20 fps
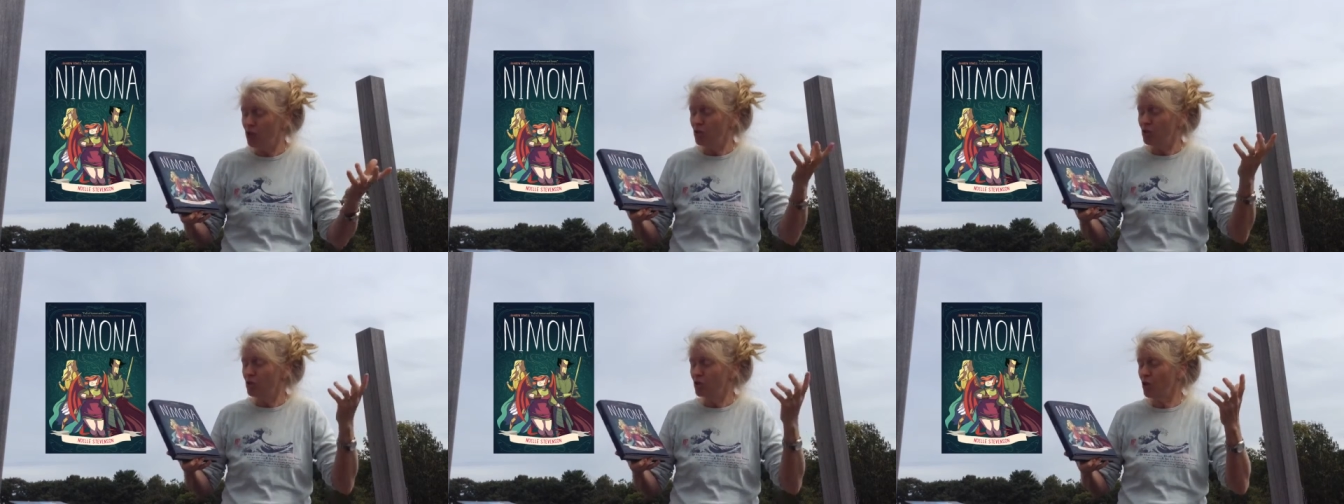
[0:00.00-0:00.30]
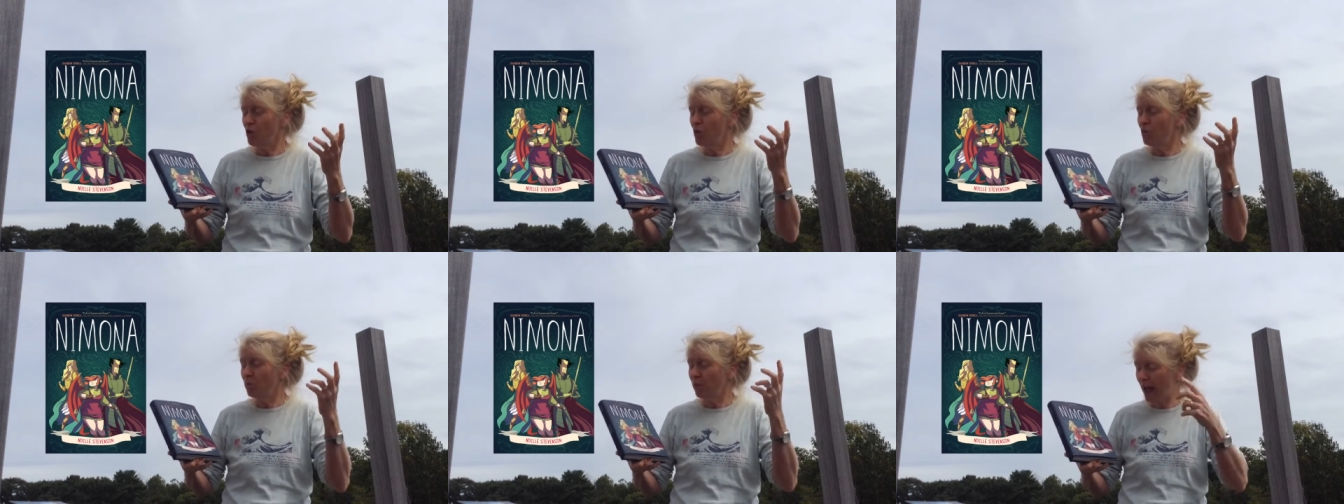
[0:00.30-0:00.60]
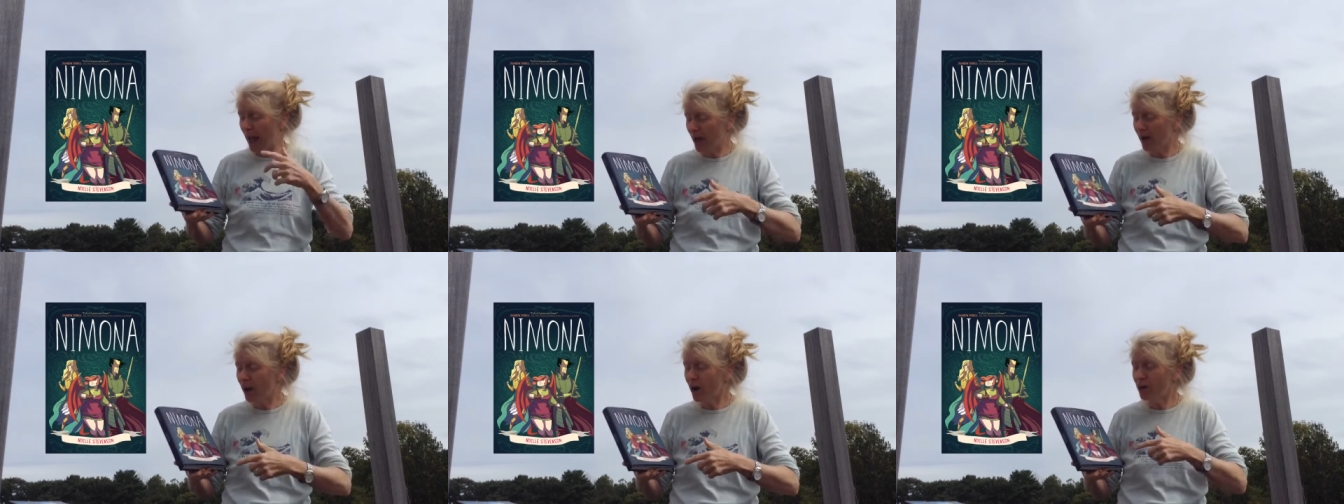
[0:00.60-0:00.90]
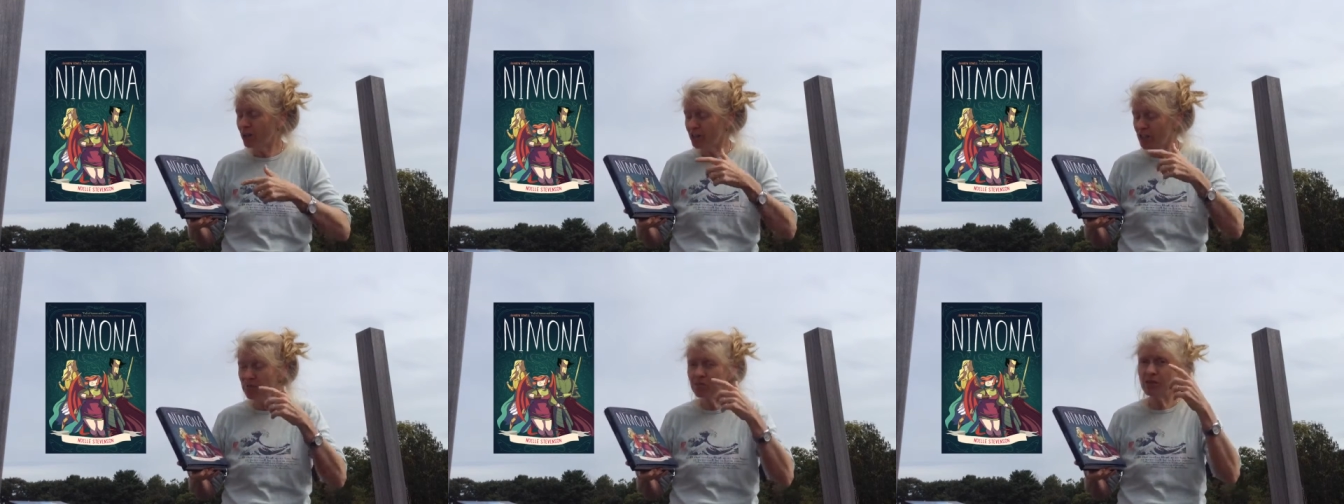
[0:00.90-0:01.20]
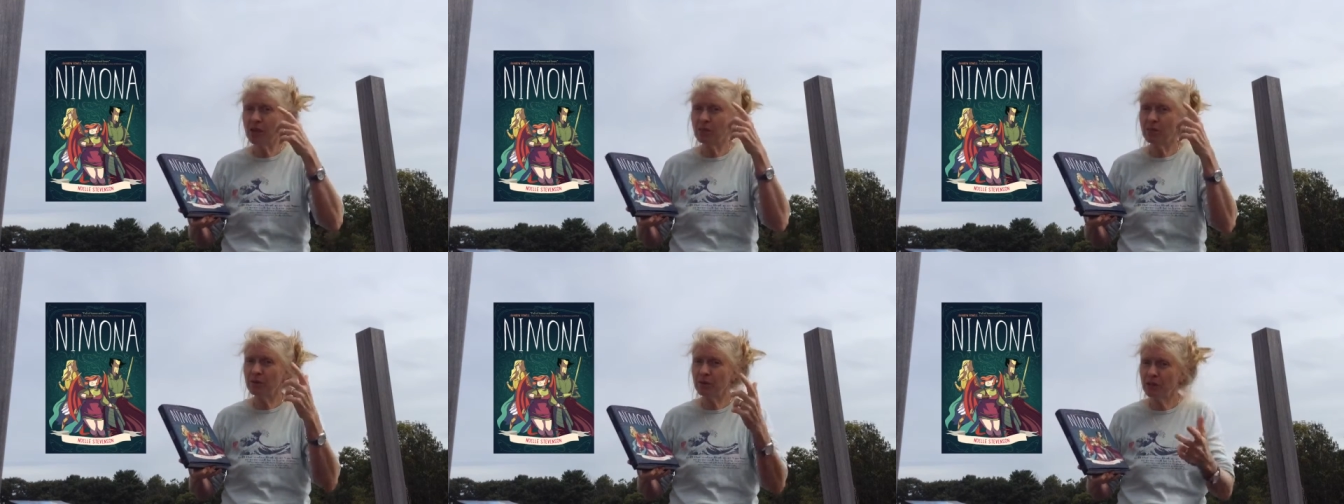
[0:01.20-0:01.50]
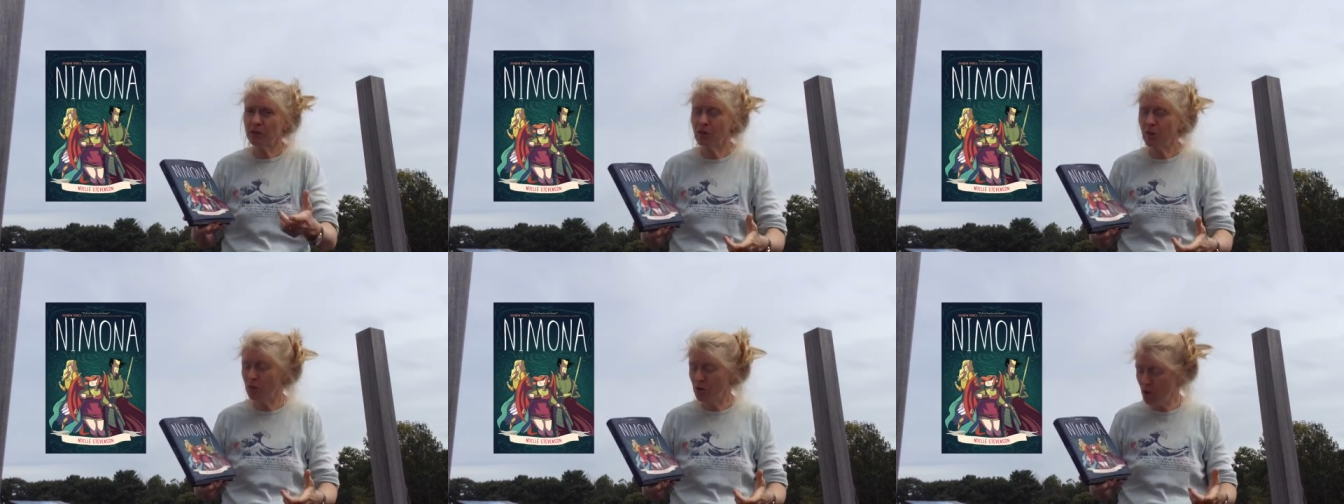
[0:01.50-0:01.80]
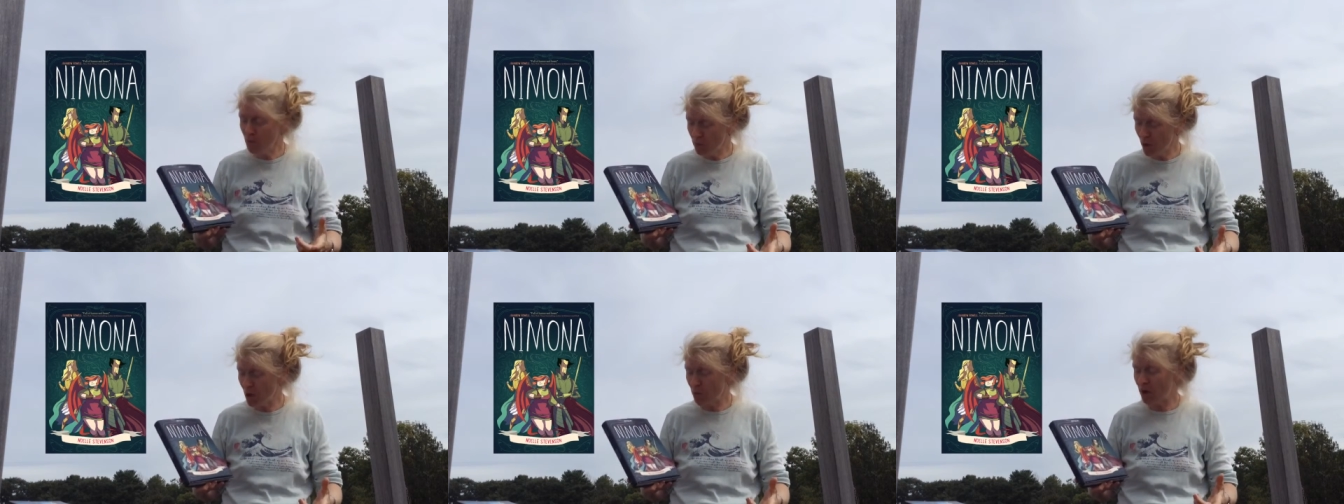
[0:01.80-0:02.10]
So Blackheart teams up with N-
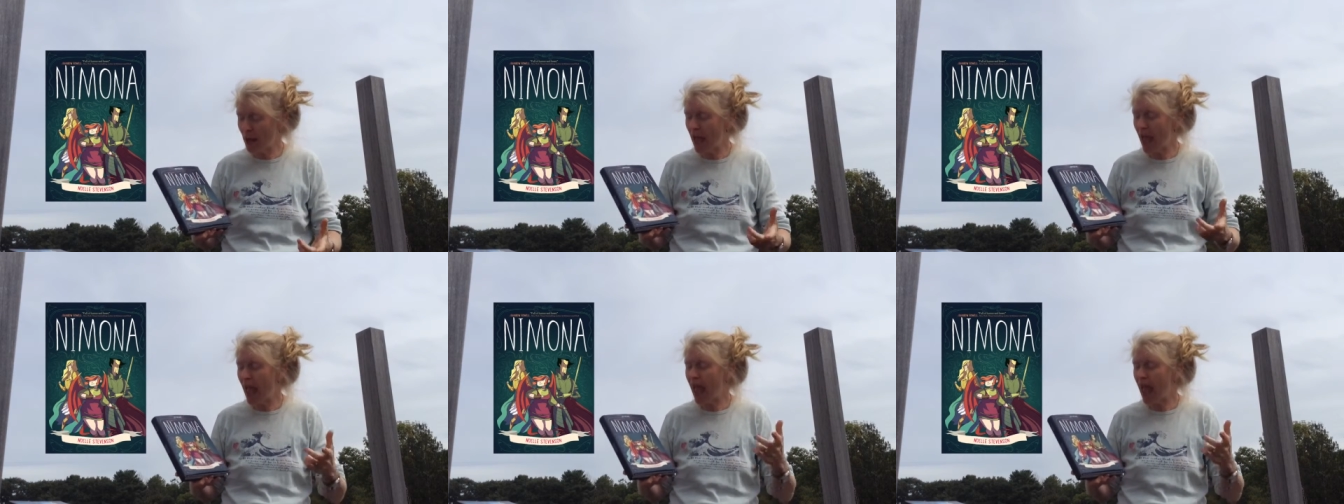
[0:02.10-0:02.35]
Nimona,